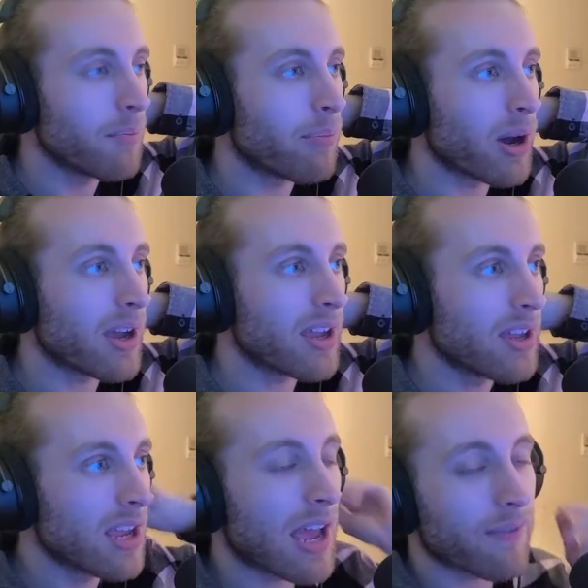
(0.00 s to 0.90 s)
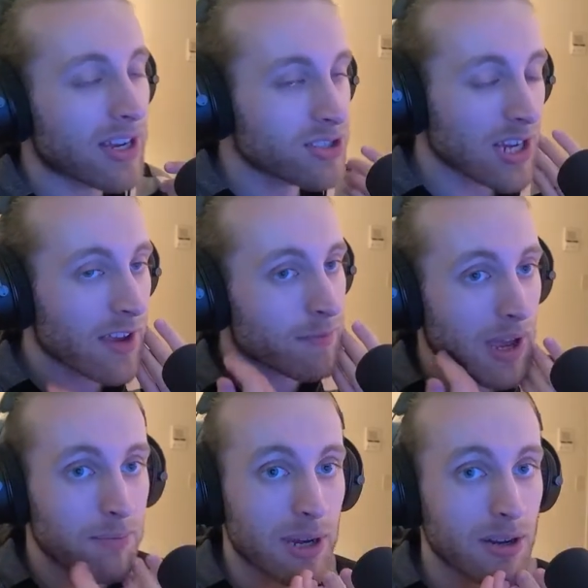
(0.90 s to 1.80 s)
But if I shave
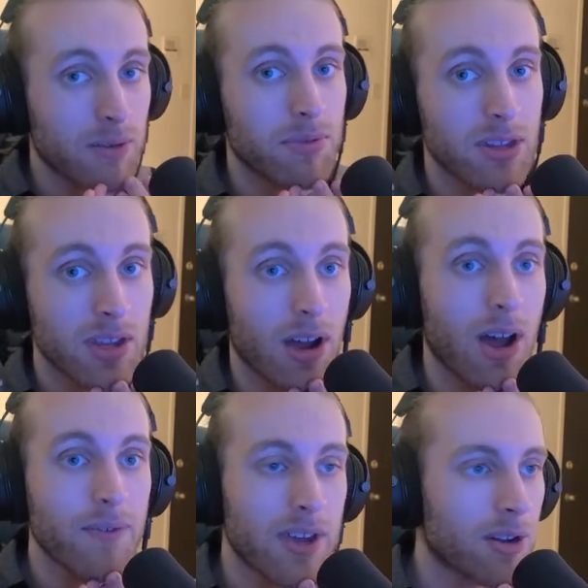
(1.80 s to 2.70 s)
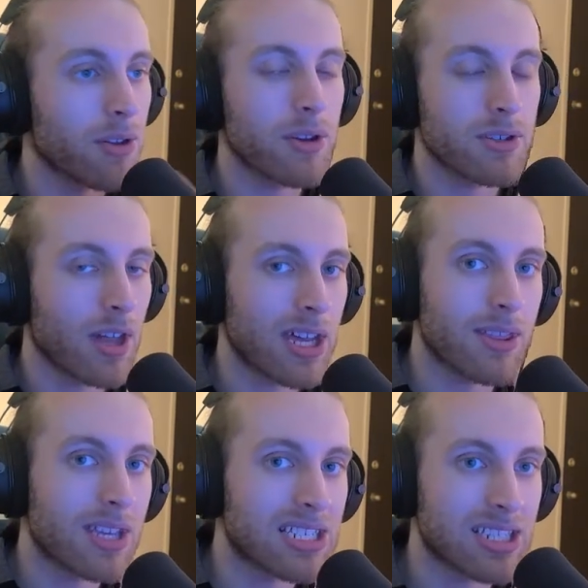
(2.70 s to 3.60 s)
my beard completely off, it'll look like
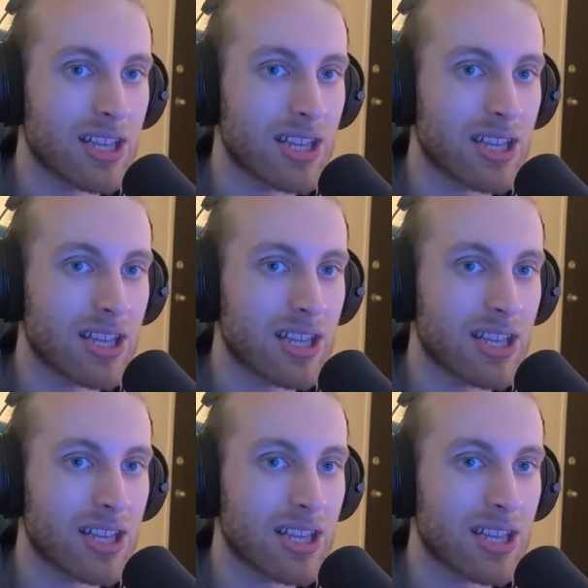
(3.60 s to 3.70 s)
this in